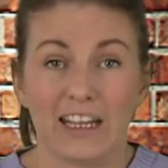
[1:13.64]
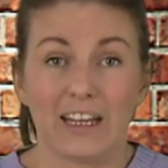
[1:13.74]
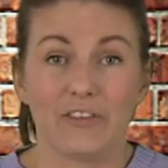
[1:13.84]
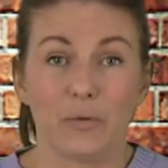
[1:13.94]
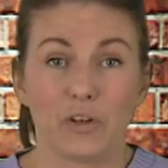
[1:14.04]

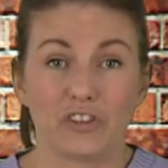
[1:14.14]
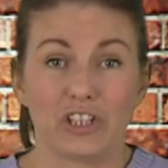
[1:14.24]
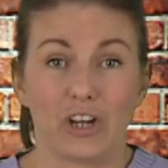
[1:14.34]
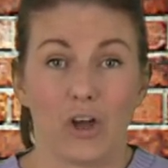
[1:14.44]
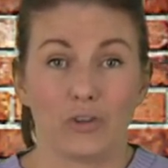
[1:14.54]
If you're
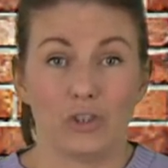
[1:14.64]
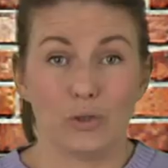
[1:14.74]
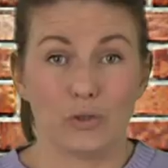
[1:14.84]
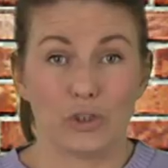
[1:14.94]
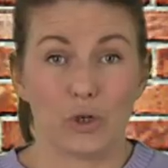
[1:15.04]
watching on
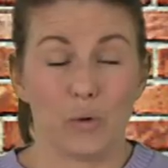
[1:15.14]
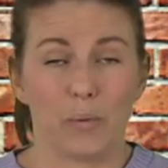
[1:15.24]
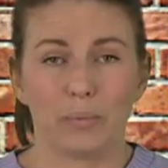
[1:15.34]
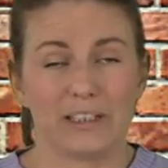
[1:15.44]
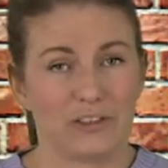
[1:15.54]
YouTube,
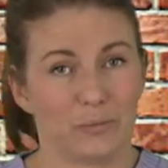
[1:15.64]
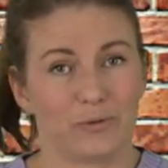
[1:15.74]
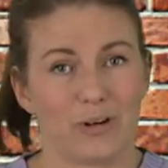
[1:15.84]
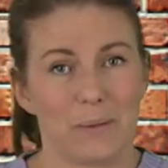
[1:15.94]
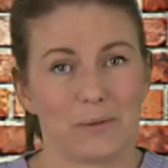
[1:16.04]
please
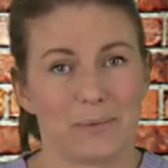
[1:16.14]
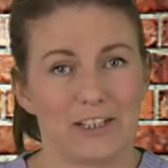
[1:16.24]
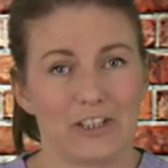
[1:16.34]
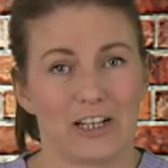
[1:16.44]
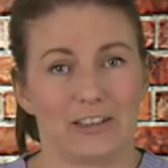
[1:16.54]
subscribe to
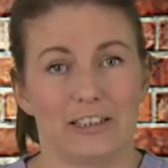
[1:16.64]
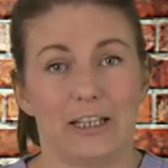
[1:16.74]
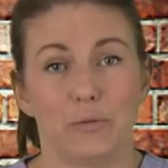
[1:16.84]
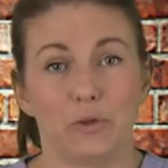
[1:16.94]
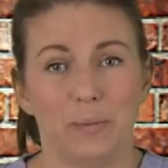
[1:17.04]
my channel.
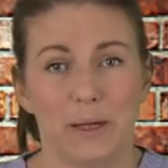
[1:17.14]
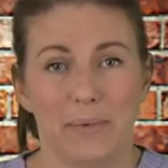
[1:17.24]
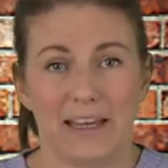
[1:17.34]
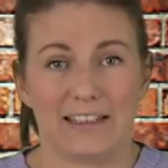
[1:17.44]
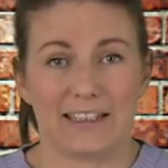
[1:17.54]
It would be
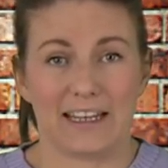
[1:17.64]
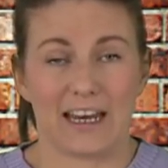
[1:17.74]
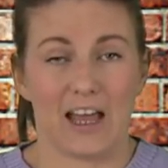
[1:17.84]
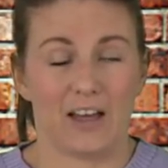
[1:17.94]
amazing.